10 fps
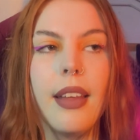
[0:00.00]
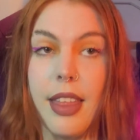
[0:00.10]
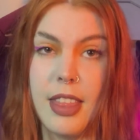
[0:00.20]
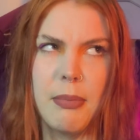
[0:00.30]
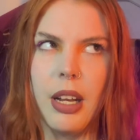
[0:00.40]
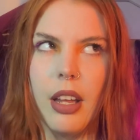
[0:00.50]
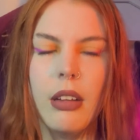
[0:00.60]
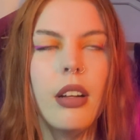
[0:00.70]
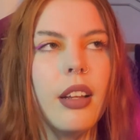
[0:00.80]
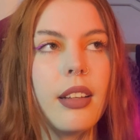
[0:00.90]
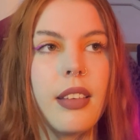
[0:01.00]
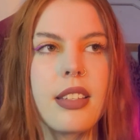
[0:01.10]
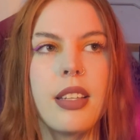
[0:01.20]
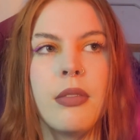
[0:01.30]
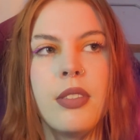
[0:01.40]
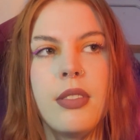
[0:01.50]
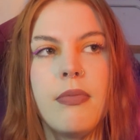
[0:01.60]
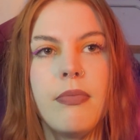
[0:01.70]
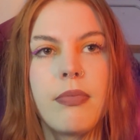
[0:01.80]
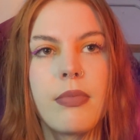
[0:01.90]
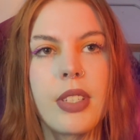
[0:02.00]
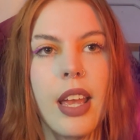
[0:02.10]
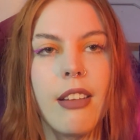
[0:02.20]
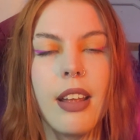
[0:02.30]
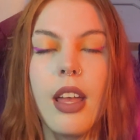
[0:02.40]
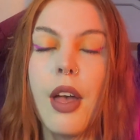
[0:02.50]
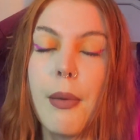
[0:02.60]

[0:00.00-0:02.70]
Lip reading: That sounds scary.